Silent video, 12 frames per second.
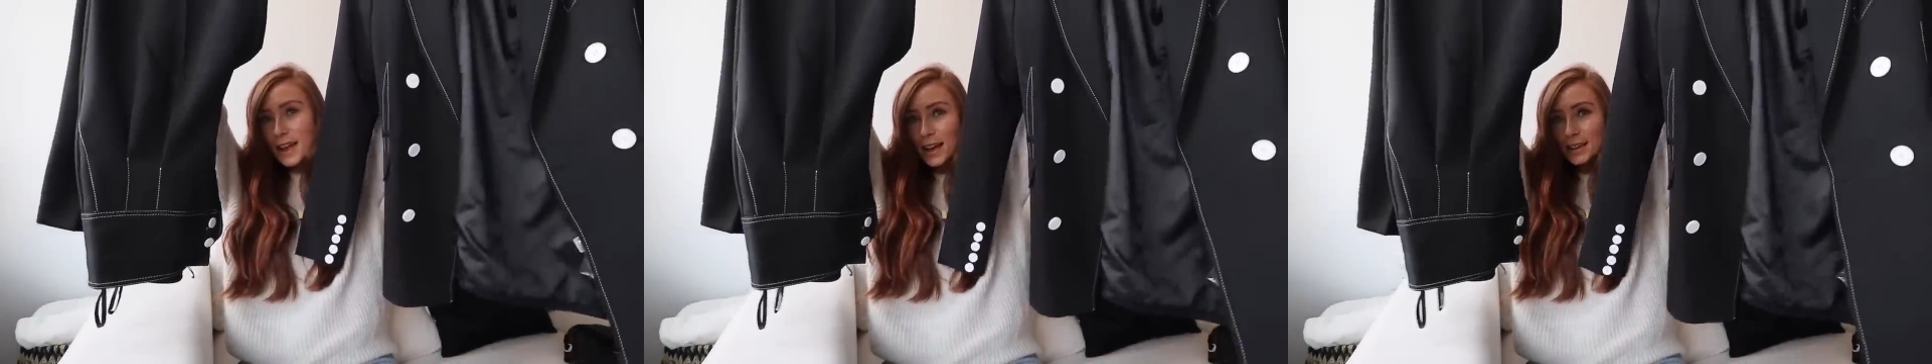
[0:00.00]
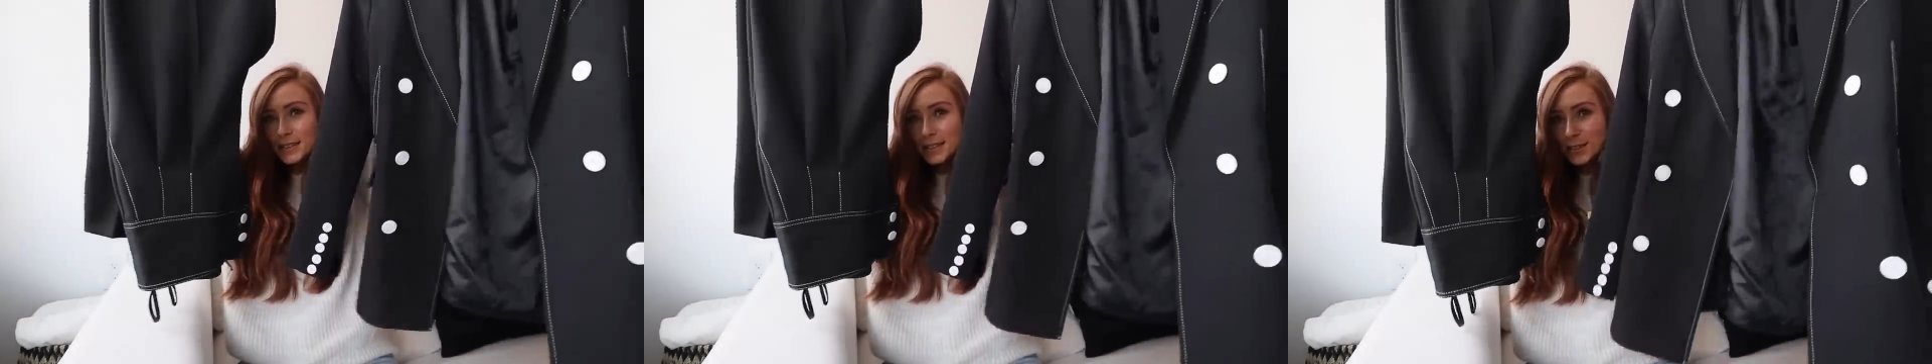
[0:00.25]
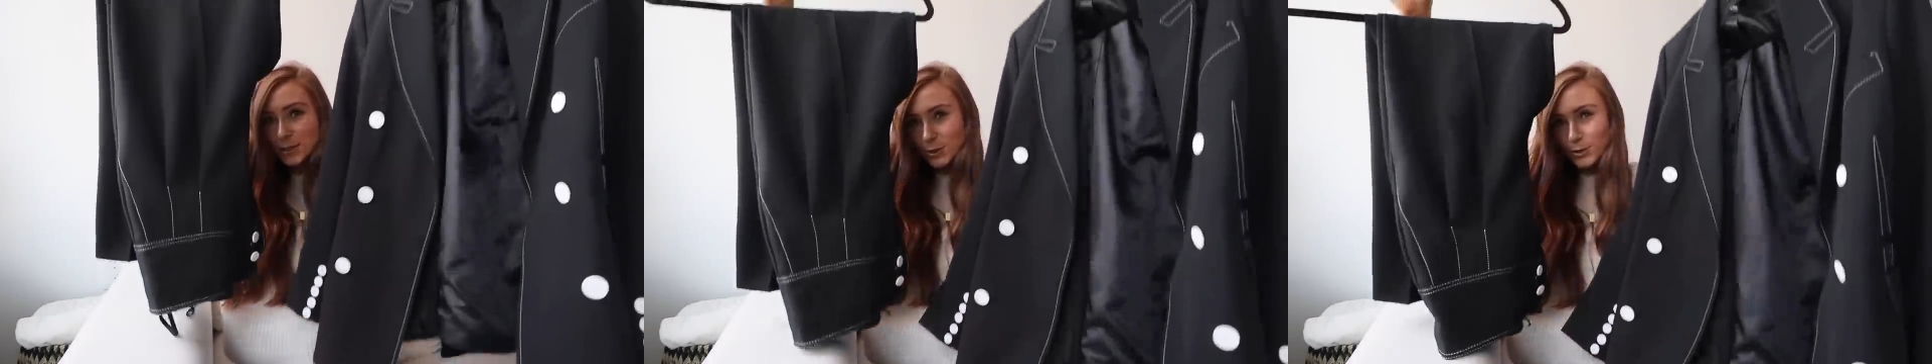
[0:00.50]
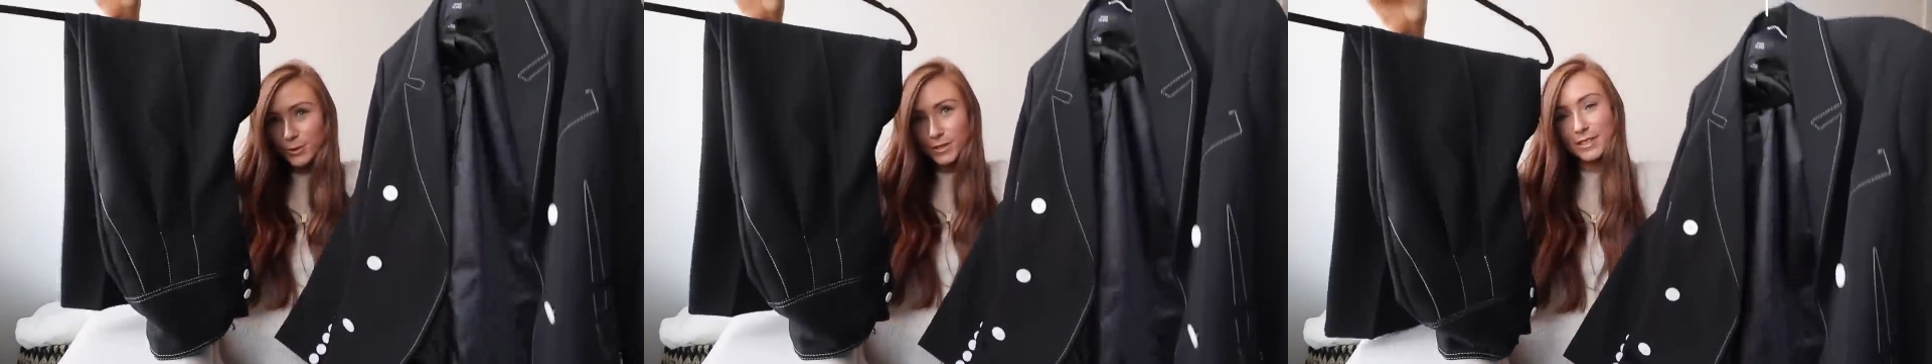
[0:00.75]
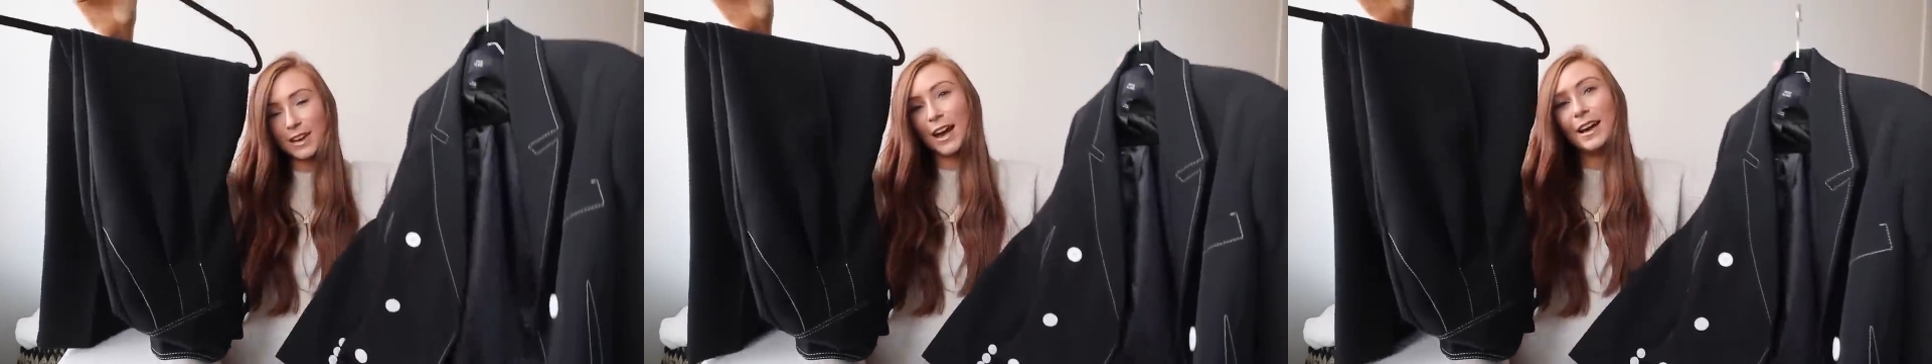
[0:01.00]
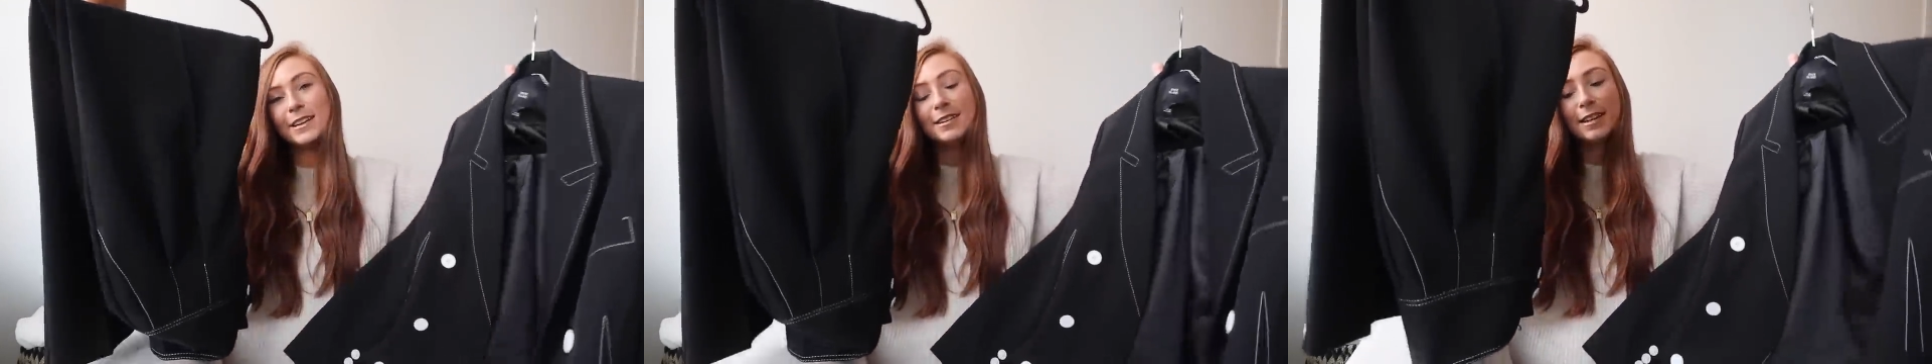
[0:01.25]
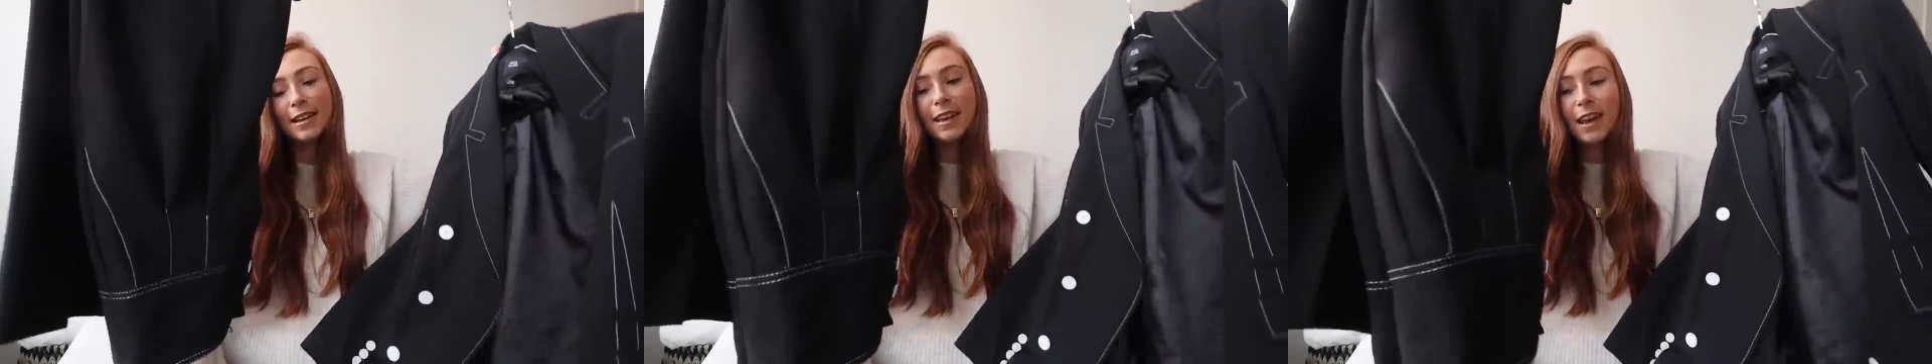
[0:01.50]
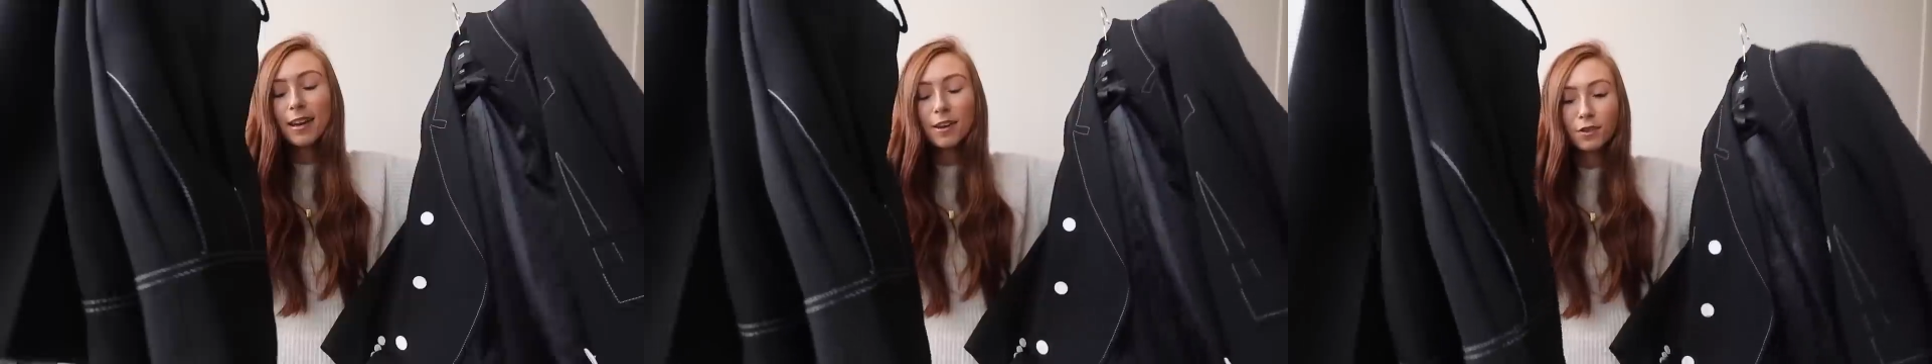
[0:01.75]
a suit, and
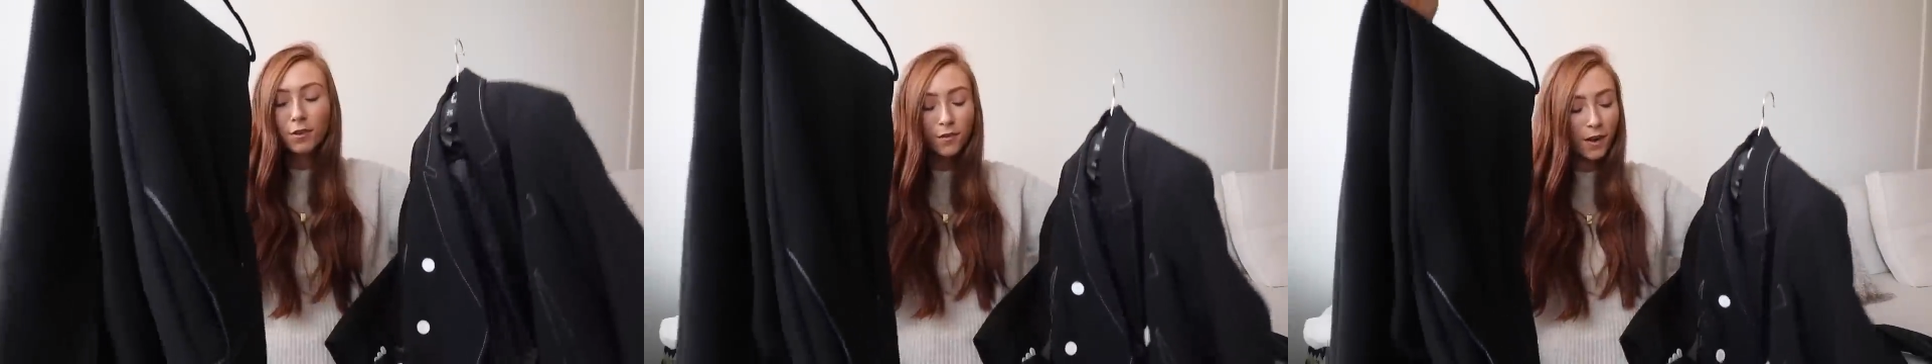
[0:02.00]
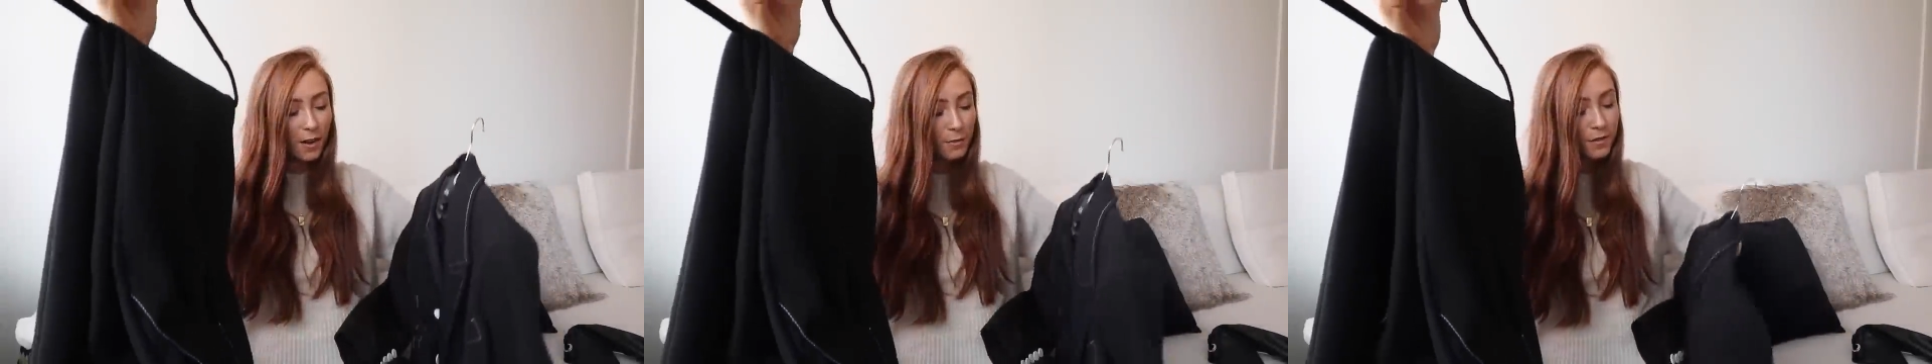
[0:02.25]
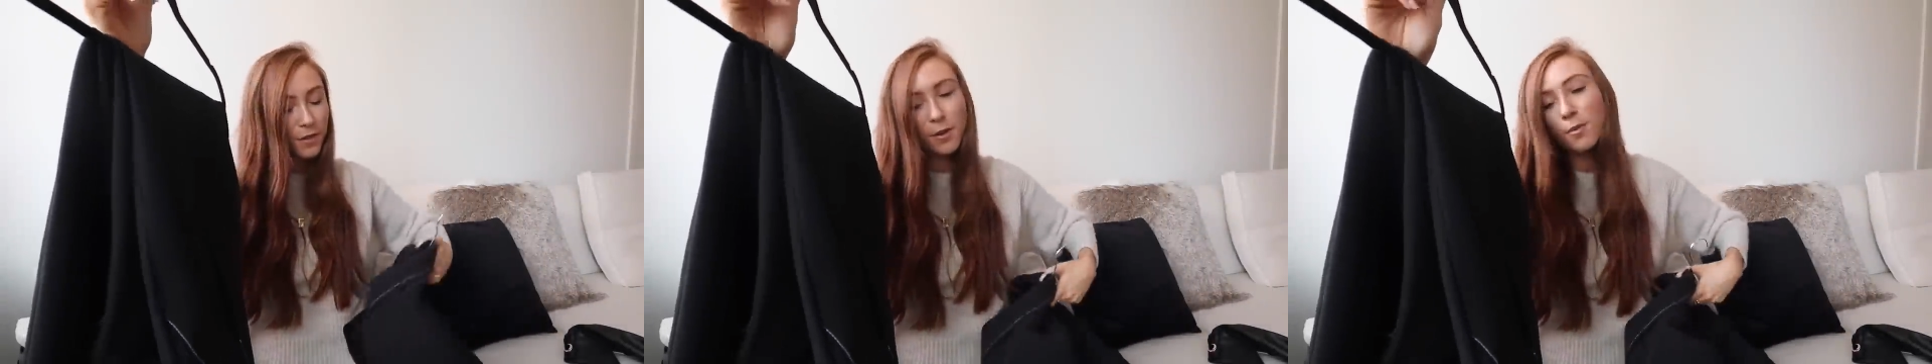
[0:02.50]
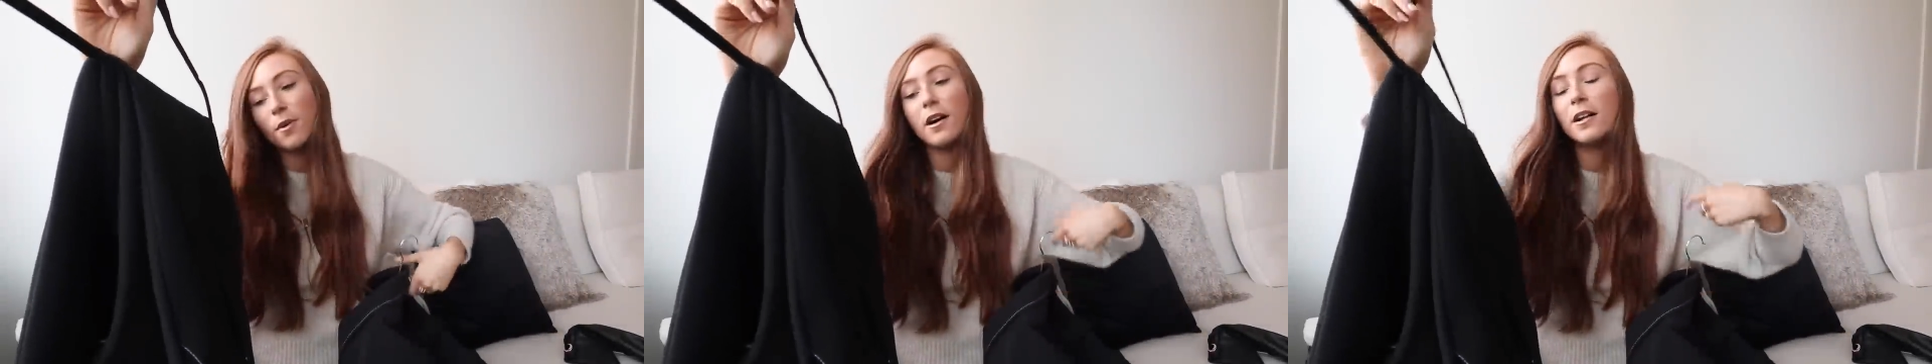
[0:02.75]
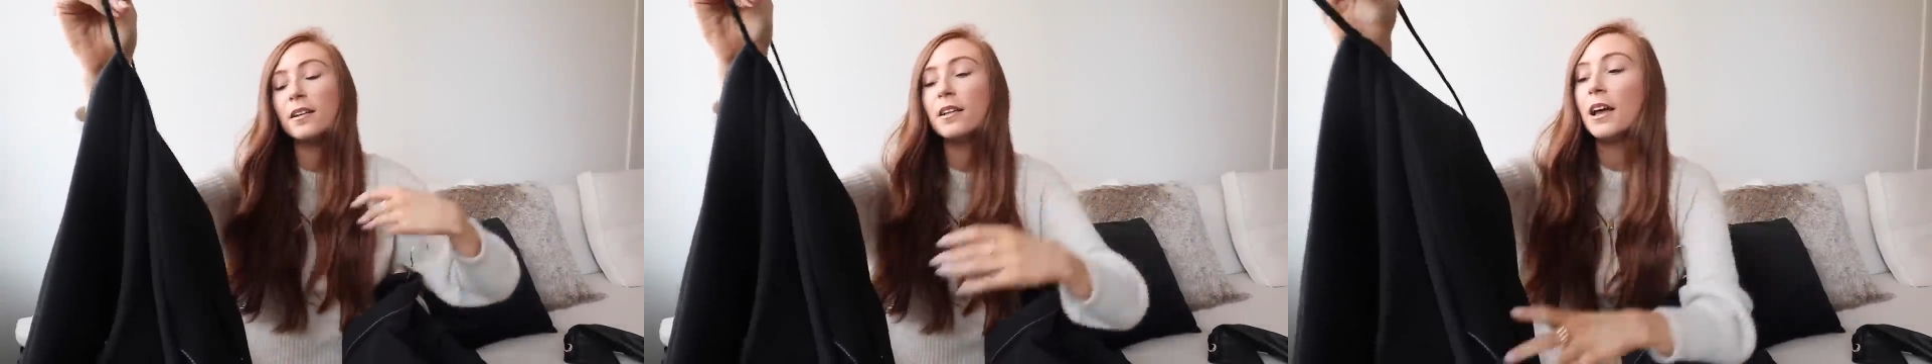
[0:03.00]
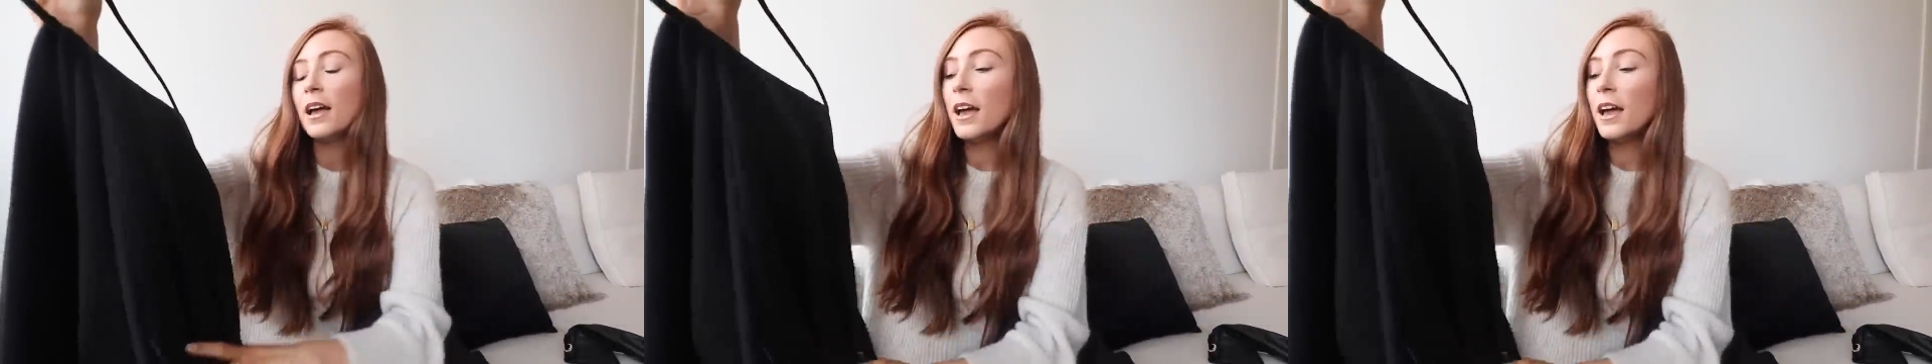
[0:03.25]
again, if you follow me for a while,